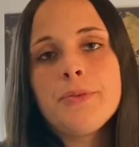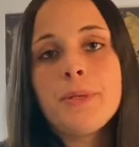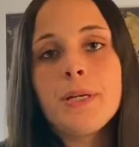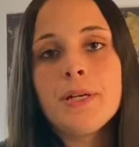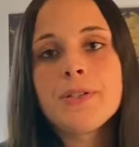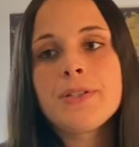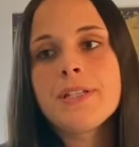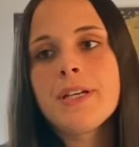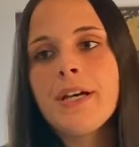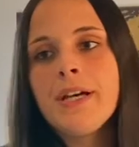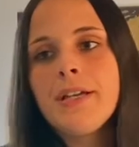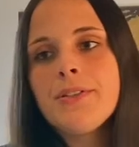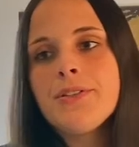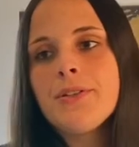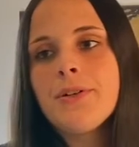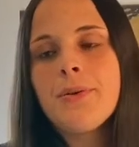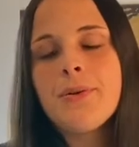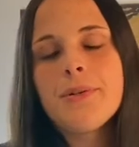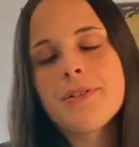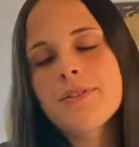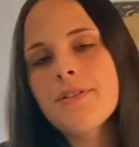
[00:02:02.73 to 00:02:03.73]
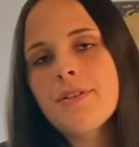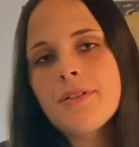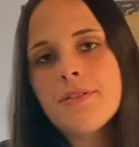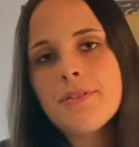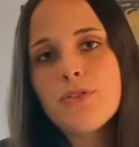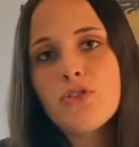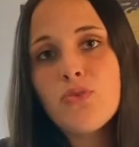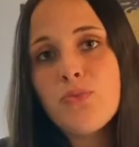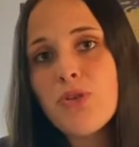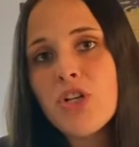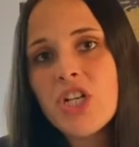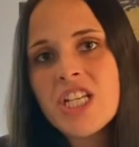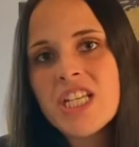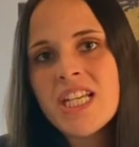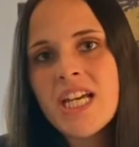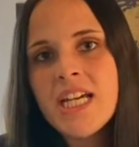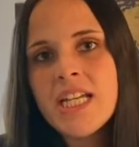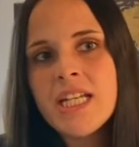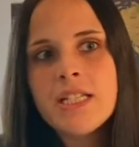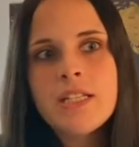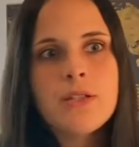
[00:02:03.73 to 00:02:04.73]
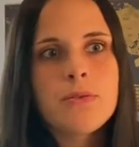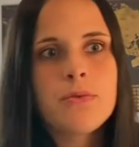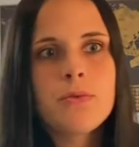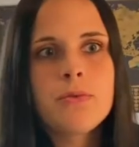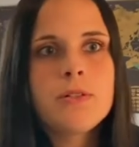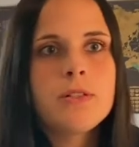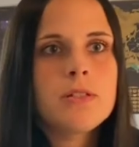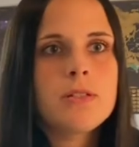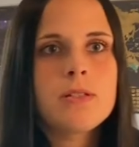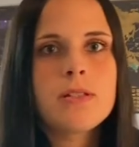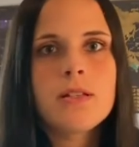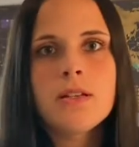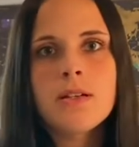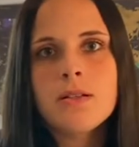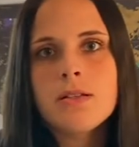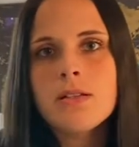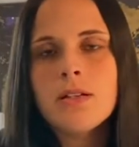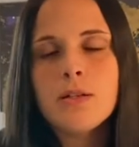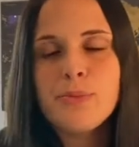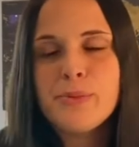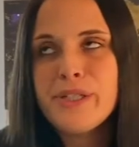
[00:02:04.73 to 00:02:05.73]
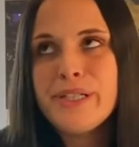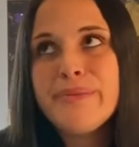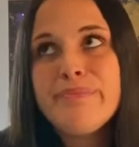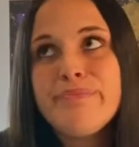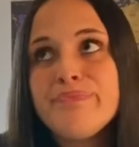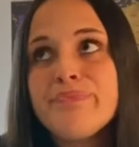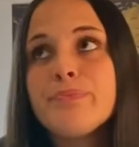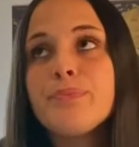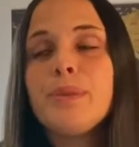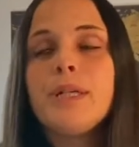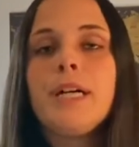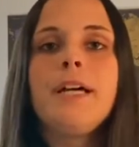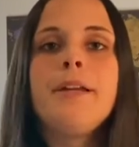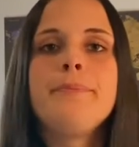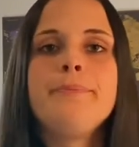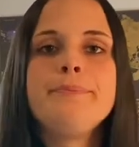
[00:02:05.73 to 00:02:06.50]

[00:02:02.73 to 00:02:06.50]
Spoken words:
outside, so it was not super exciting since we were just sitting outside a bar. But